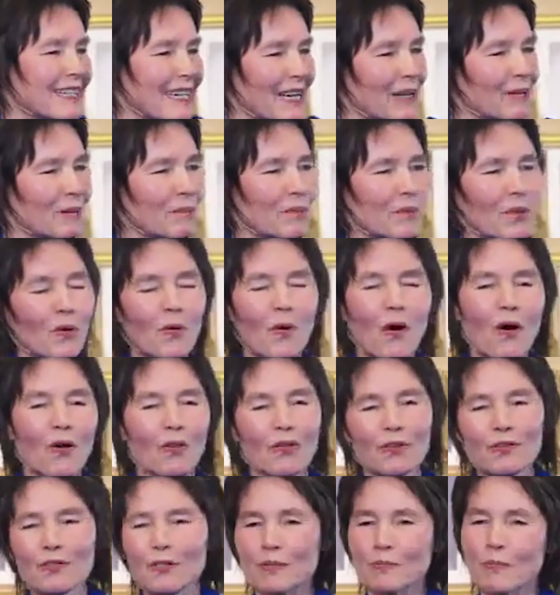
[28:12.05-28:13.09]
and blow all
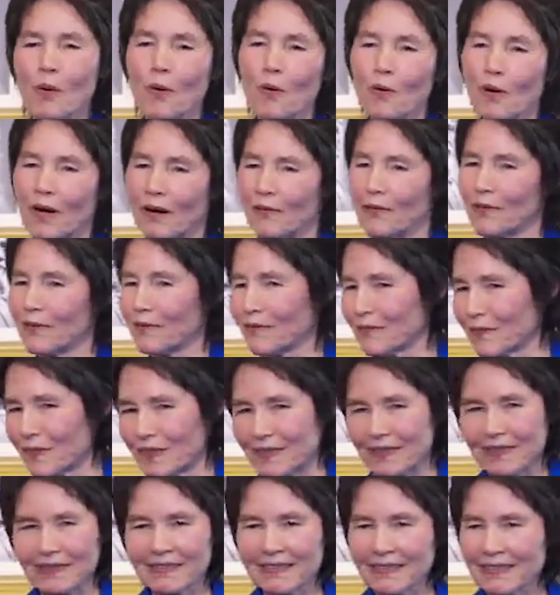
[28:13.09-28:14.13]
the smoke out
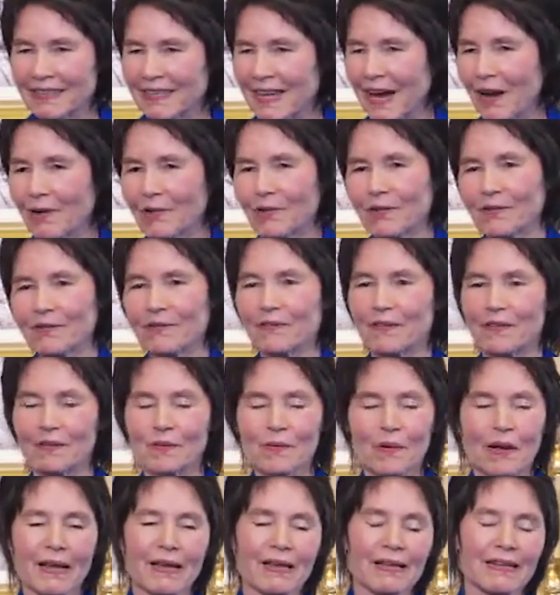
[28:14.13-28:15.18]
of the
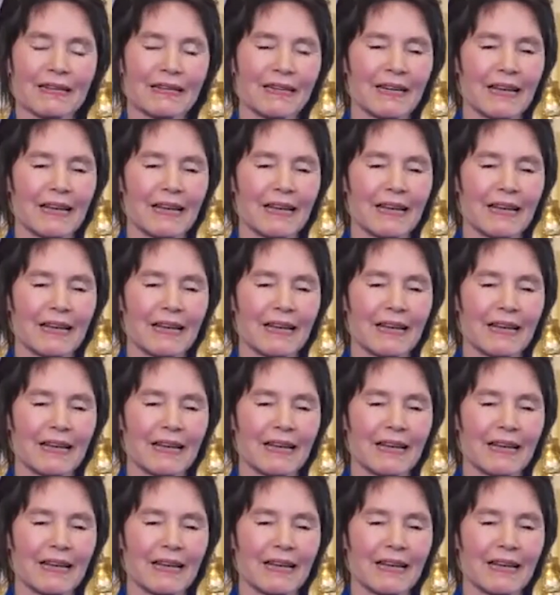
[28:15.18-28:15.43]
way.